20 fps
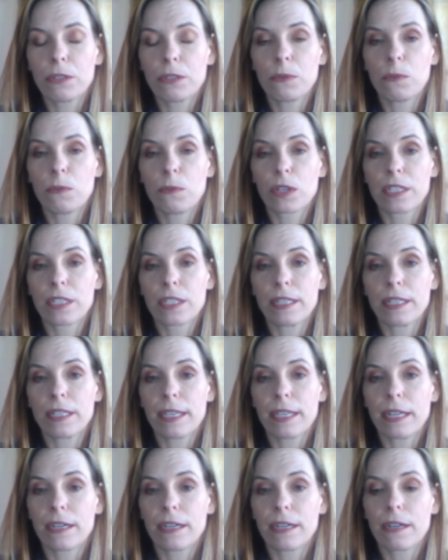who worked in
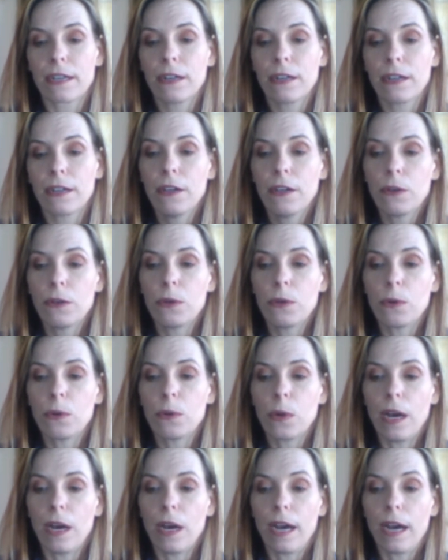theater,
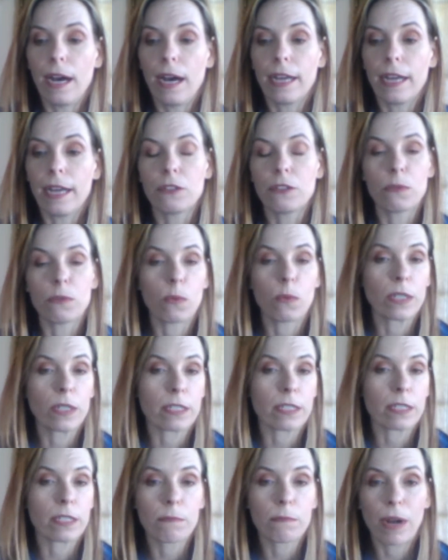who I knew
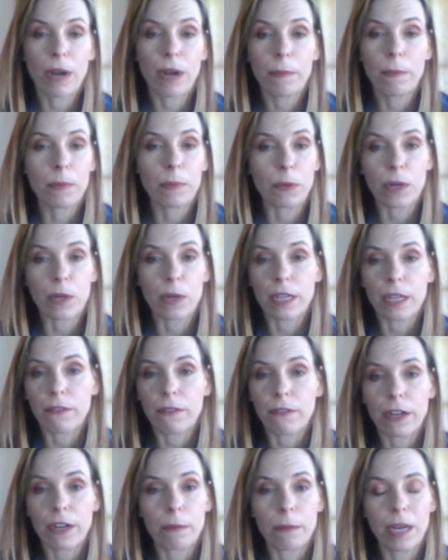wasn't probably working
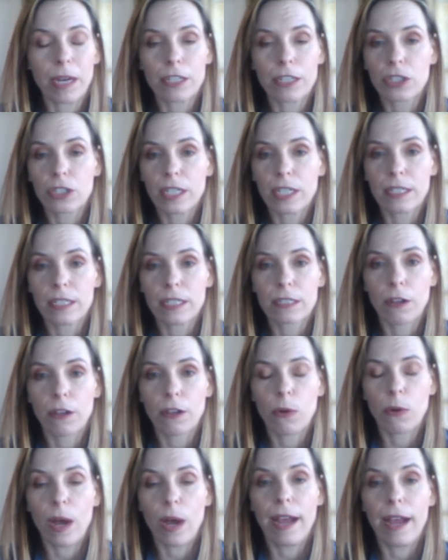very much. And
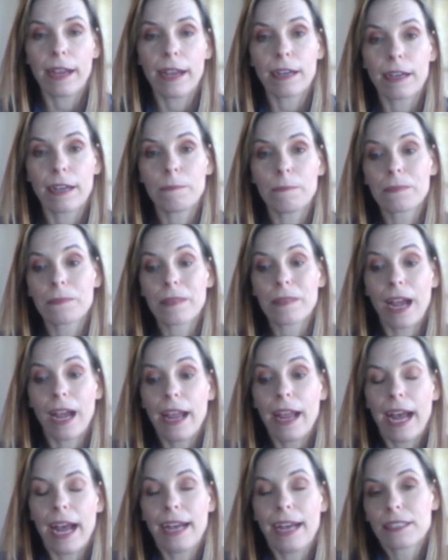so I
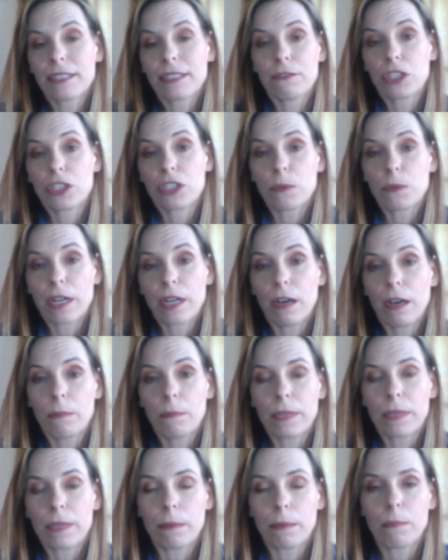asked if she would
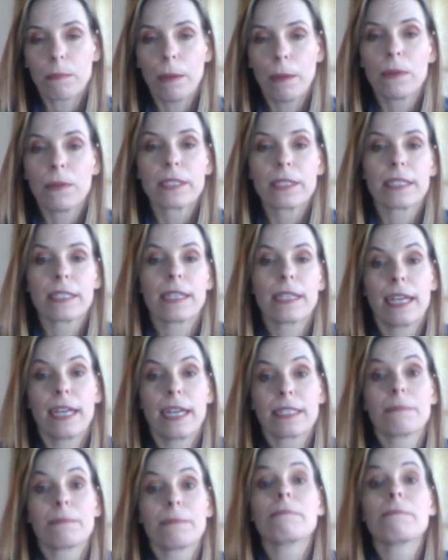help me
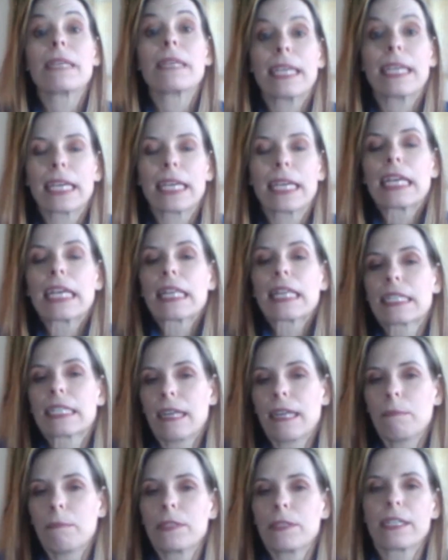publicize me in the
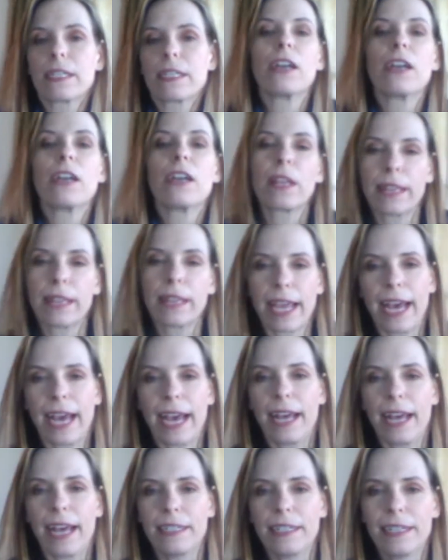Tempest. Now I knew that they
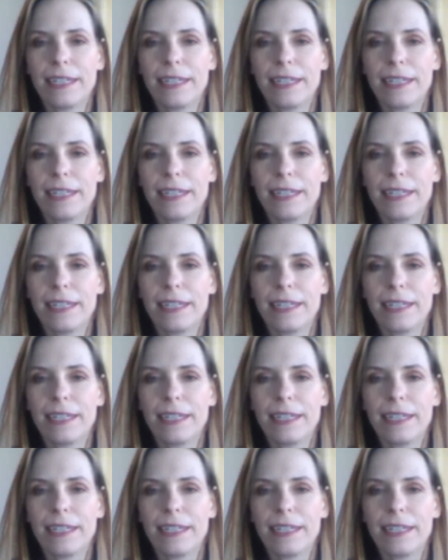had,